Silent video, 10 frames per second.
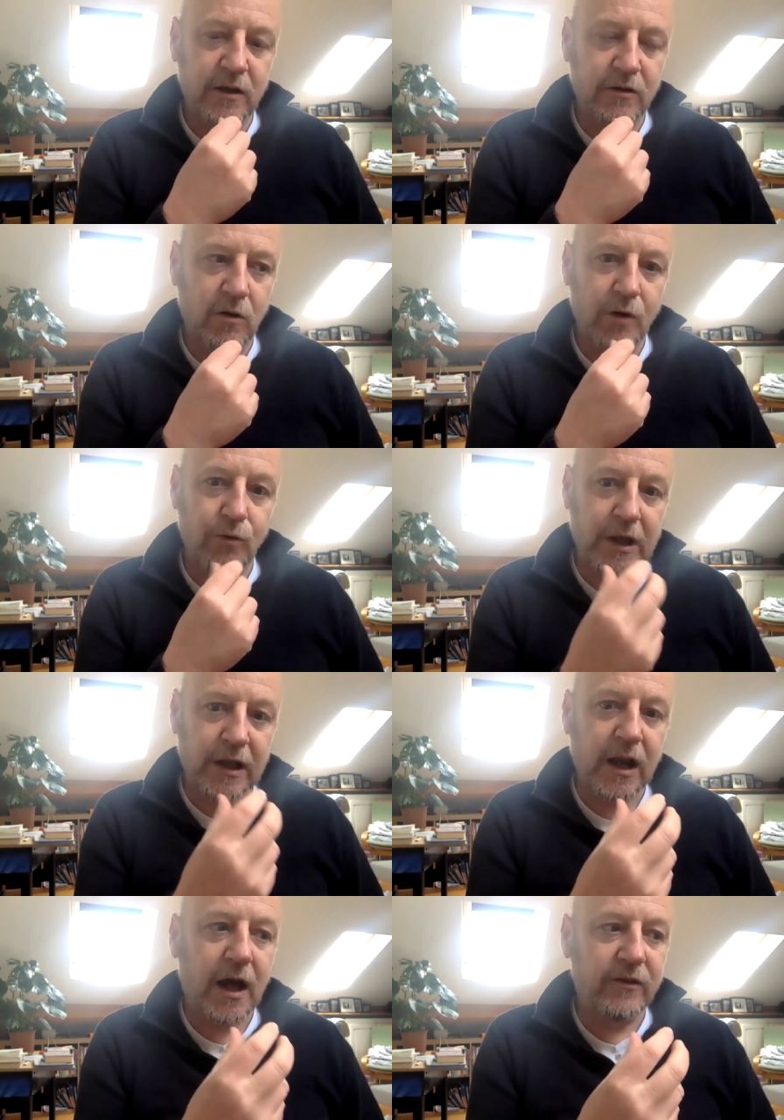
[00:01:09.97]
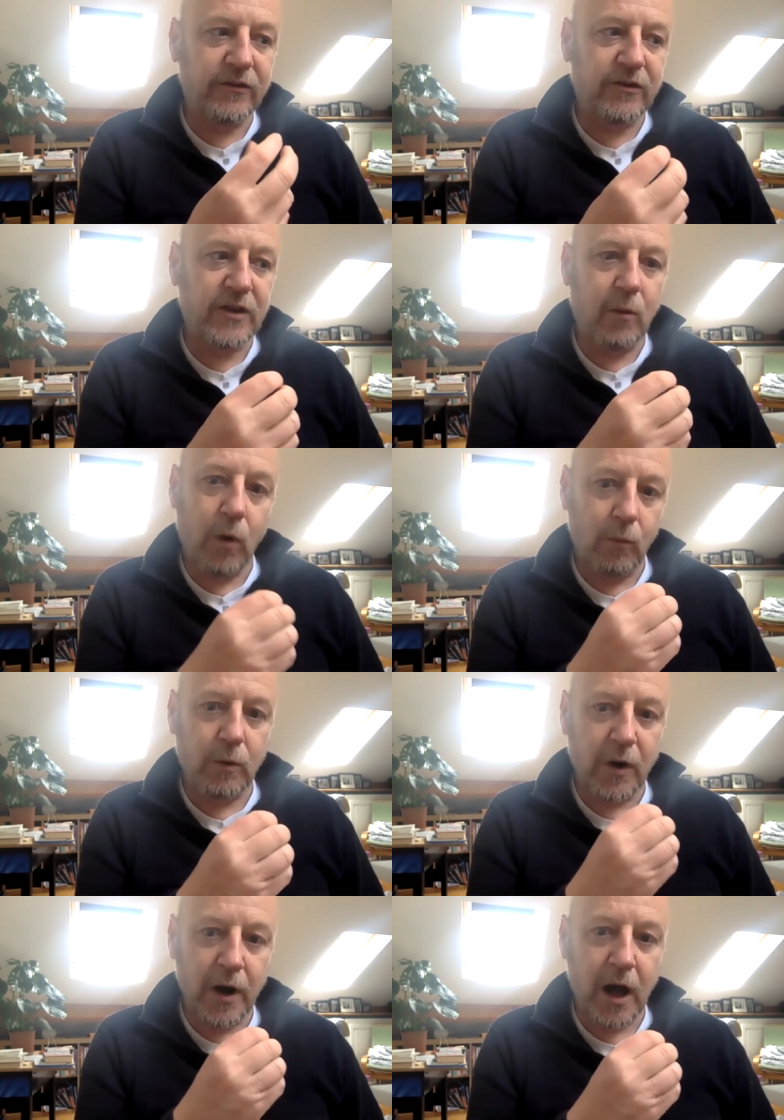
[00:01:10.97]
you know, I realized that what
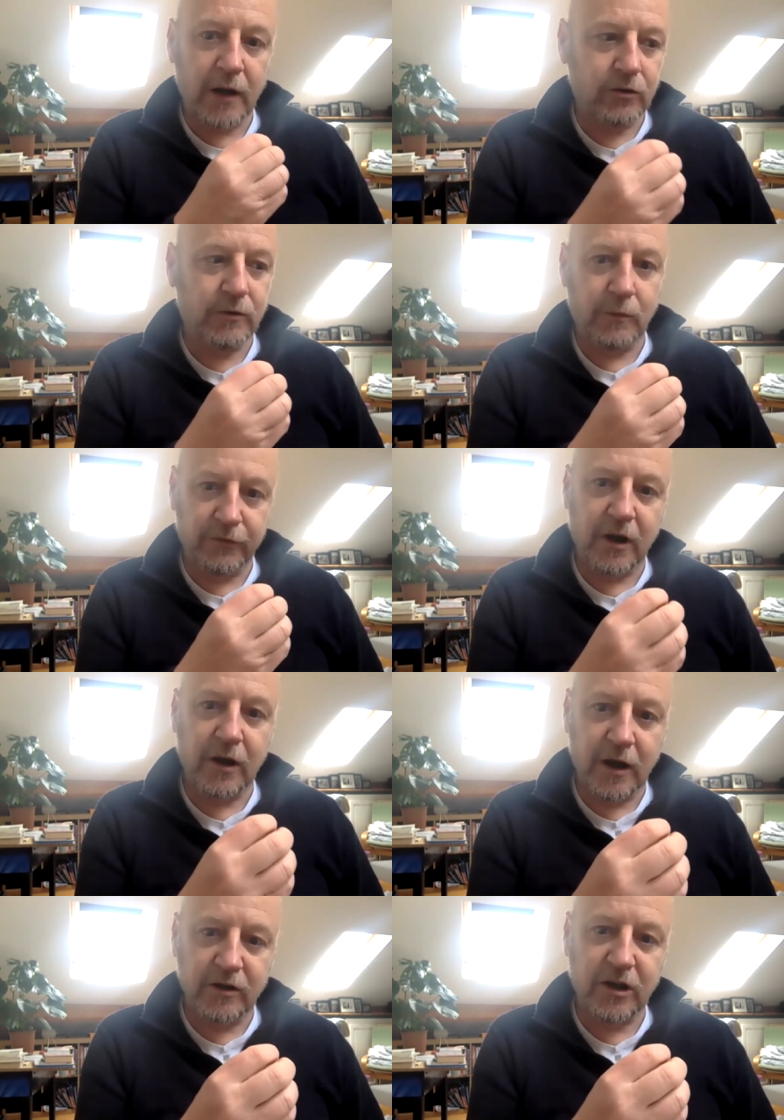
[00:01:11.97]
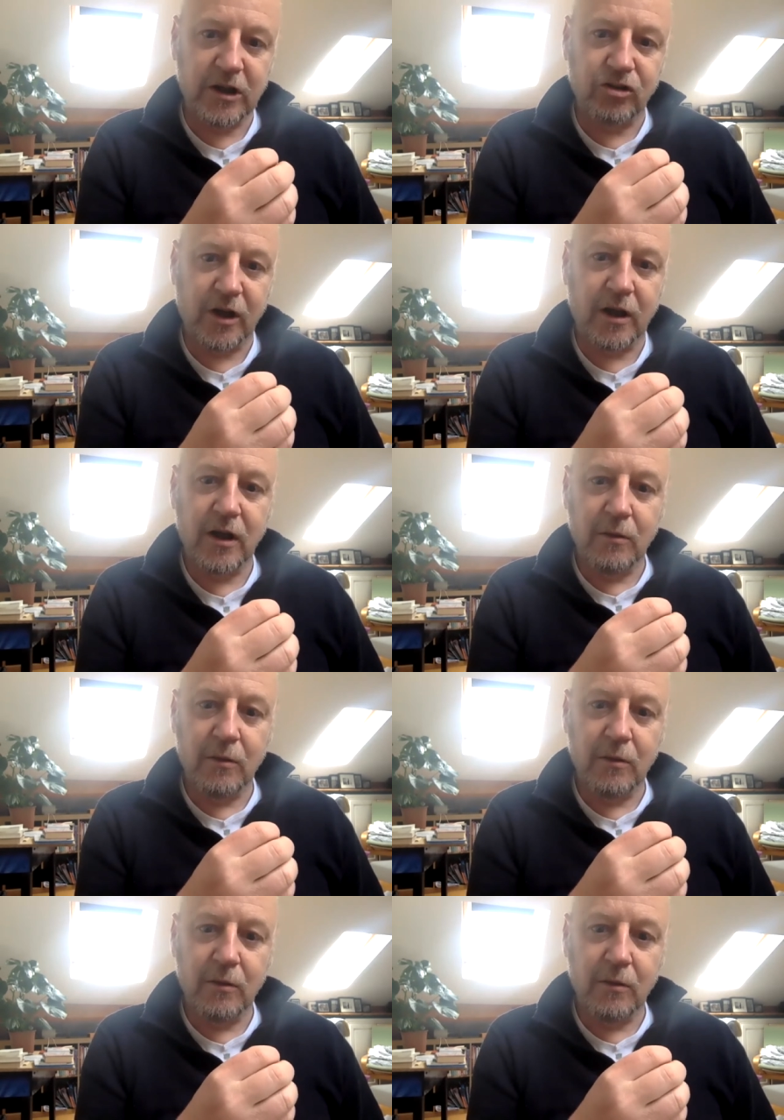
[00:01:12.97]
we were not doing was online teaching,